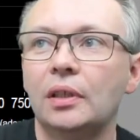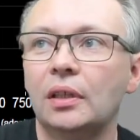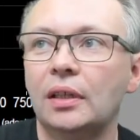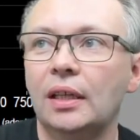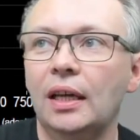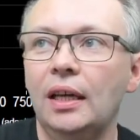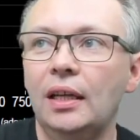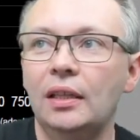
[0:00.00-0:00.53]

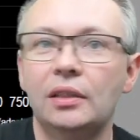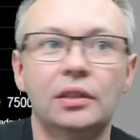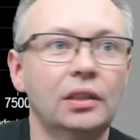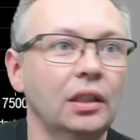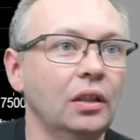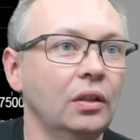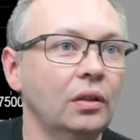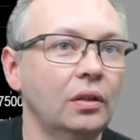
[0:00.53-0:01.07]
Okay,
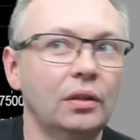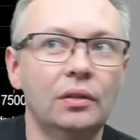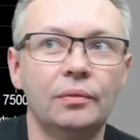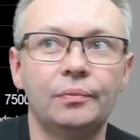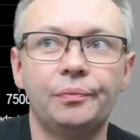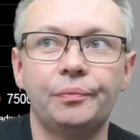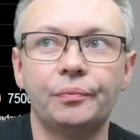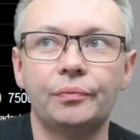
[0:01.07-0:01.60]
so
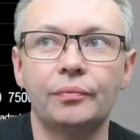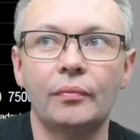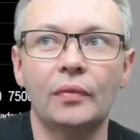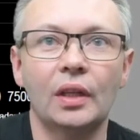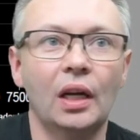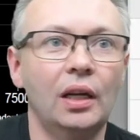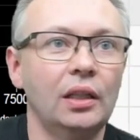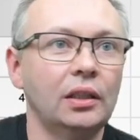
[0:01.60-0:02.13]

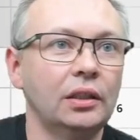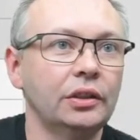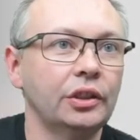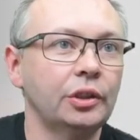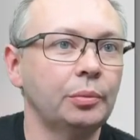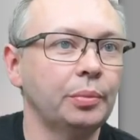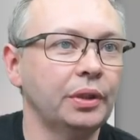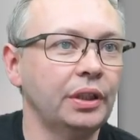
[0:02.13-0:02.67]
I'll
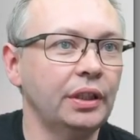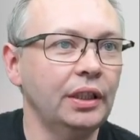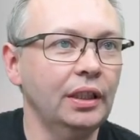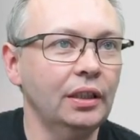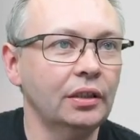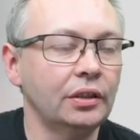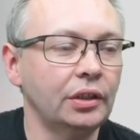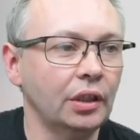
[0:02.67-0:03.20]
just put it
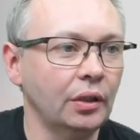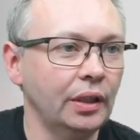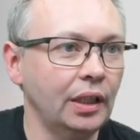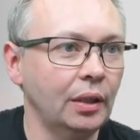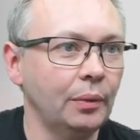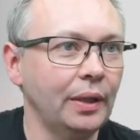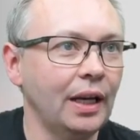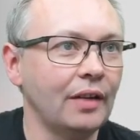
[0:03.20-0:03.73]
here. So
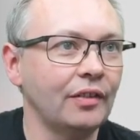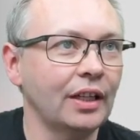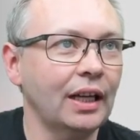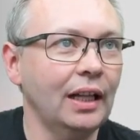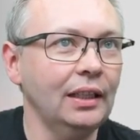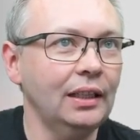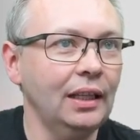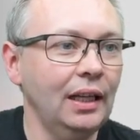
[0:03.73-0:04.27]
here we have our
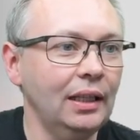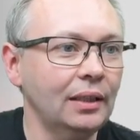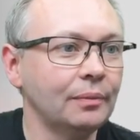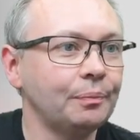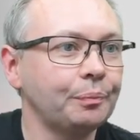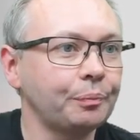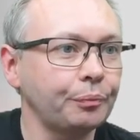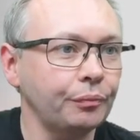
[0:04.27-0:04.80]
calculator.
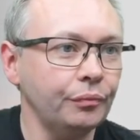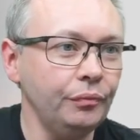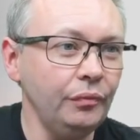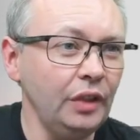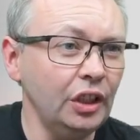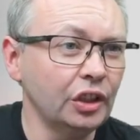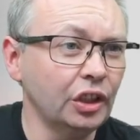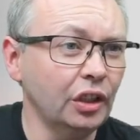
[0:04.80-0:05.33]

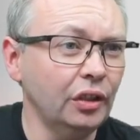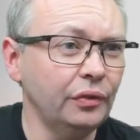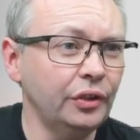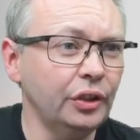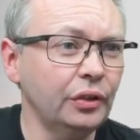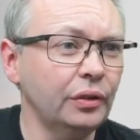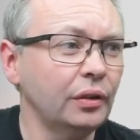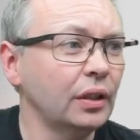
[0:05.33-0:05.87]
So if
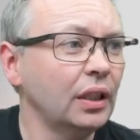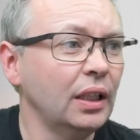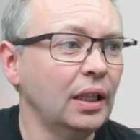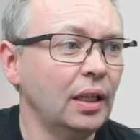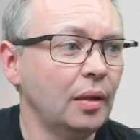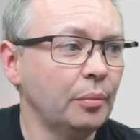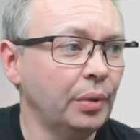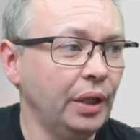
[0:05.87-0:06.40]
you
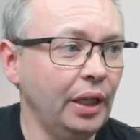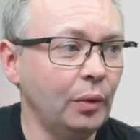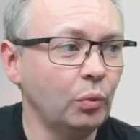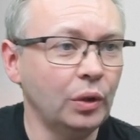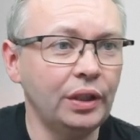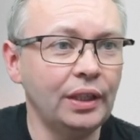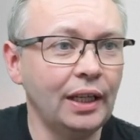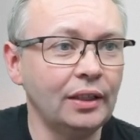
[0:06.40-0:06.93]
put in
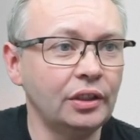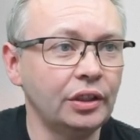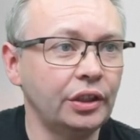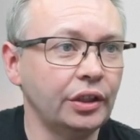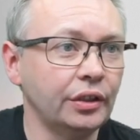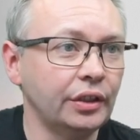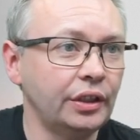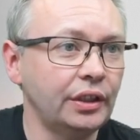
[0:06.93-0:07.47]

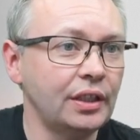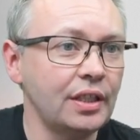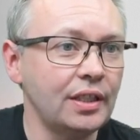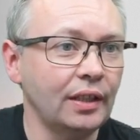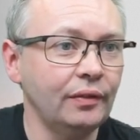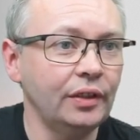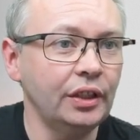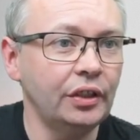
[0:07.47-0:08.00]

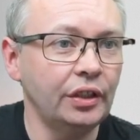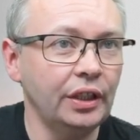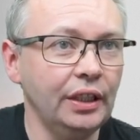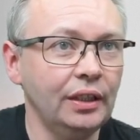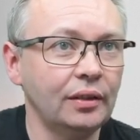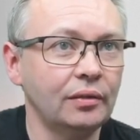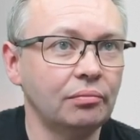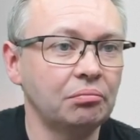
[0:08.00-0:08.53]

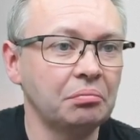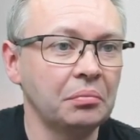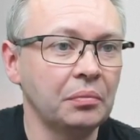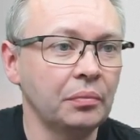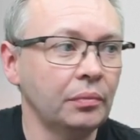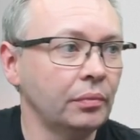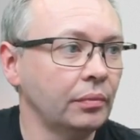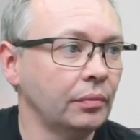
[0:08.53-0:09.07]

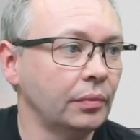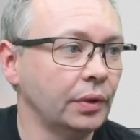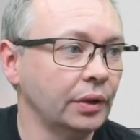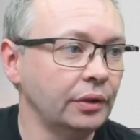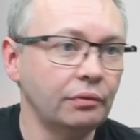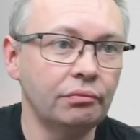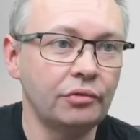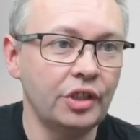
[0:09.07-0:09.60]

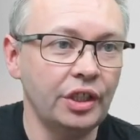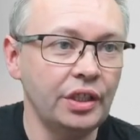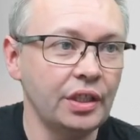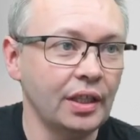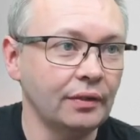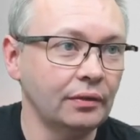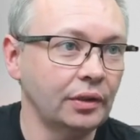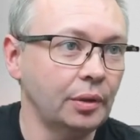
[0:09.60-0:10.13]

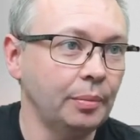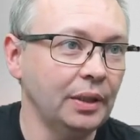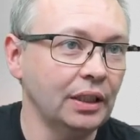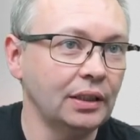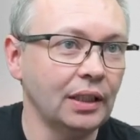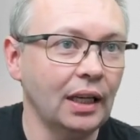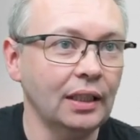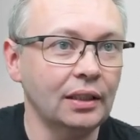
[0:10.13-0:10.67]
1,273.37 to be
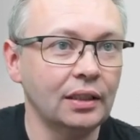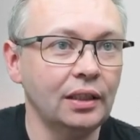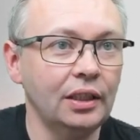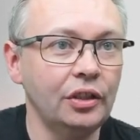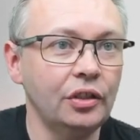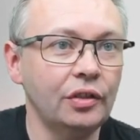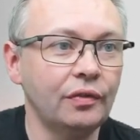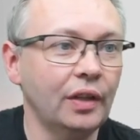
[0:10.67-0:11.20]
exact, and then
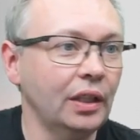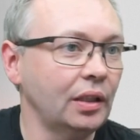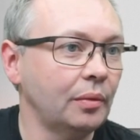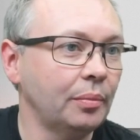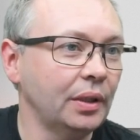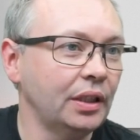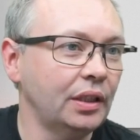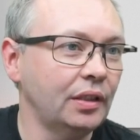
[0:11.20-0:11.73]
you divide it
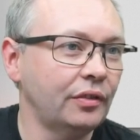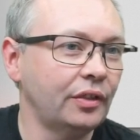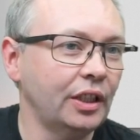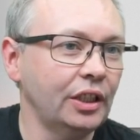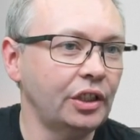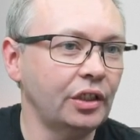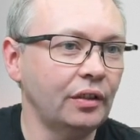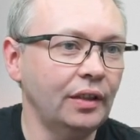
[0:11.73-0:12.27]
by the
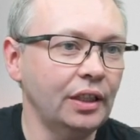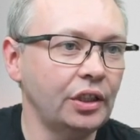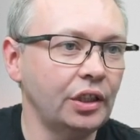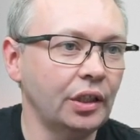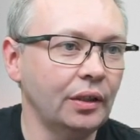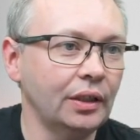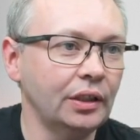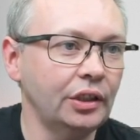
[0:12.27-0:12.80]
differential
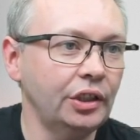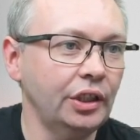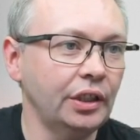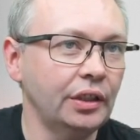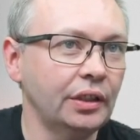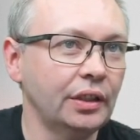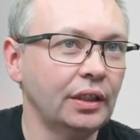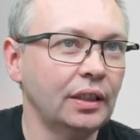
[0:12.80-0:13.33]
ratio on the sheet,